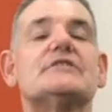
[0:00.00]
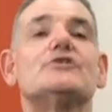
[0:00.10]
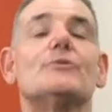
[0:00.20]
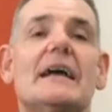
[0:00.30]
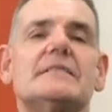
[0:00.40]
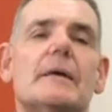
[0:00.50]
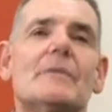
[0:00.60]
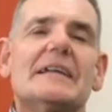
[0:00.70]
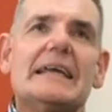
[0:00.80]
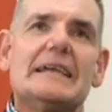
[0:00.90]

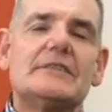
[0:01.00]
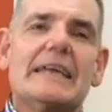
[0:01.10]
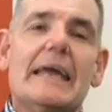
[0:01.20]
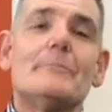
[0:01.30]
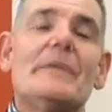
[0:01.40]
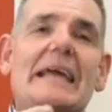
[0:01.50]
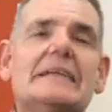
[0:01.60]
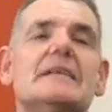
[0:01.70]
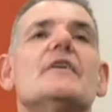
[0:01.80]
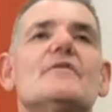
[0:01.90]
situations, that we need to get
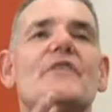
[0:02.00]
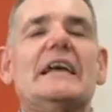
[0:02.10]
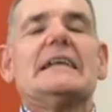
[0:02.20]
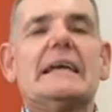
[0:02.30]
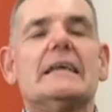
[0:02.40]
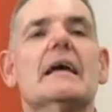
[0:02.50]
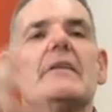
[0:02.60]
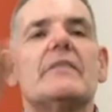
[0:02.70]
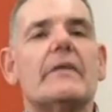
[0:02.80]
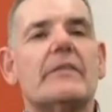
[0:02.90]
men
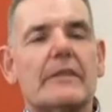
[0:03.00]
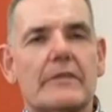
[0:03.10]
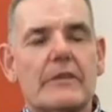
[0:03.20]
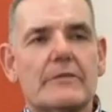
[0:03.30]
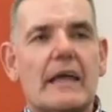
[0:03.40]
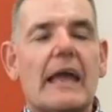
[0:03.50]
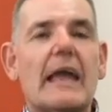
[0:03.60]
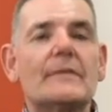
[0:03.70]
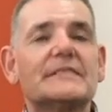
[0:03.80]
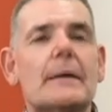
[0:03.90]
feeling that
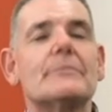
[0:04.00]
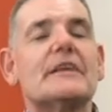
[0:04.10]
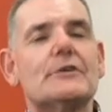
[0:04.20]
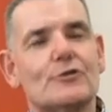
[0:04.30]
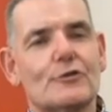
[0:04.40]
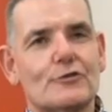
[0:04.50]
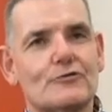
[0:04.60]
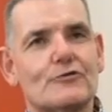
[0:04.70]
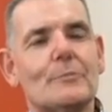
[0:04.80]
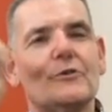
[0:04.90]
they have something to
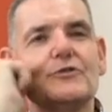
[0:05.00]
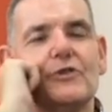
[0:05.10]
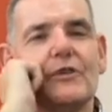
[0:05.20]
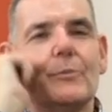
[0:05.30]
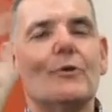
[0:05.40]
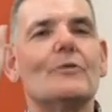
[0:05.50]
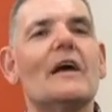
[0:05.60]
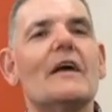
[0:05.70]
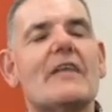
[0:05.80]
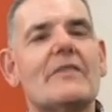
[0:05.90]
contribute to the
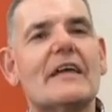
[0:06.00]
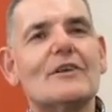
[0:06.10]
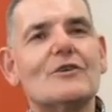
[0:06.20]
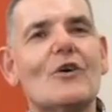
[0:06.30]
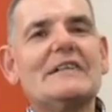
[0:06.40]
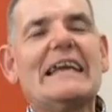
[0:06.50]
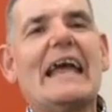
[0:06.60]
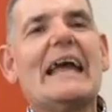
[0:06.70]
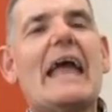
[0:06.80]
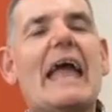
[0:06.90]
world, that they're
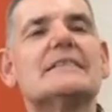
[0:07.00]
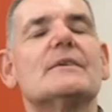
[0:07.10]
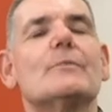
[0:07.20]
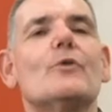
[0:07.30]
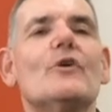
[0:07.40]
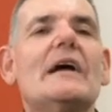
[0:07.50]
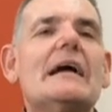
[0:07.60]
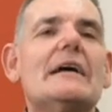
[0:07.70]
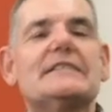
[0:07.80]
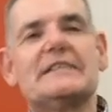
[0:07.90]
not, as it
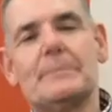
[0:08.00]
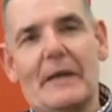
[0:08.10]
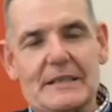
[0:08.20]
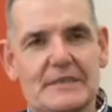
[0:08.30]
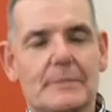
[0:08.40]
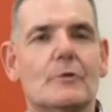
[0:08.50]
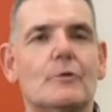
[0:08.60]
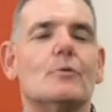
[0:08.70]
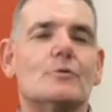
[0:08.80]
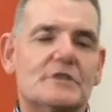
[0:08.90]
were,
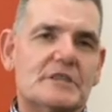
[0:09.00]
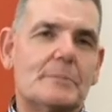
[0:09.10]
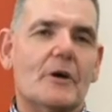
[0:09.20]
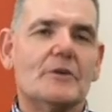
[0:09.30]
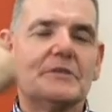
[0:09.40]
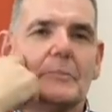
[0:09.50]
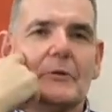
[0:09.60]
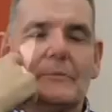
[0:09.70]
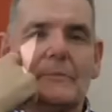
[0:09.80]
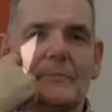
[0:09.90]
dispensable or
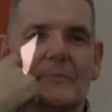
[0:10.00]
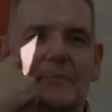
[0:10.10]
disposable.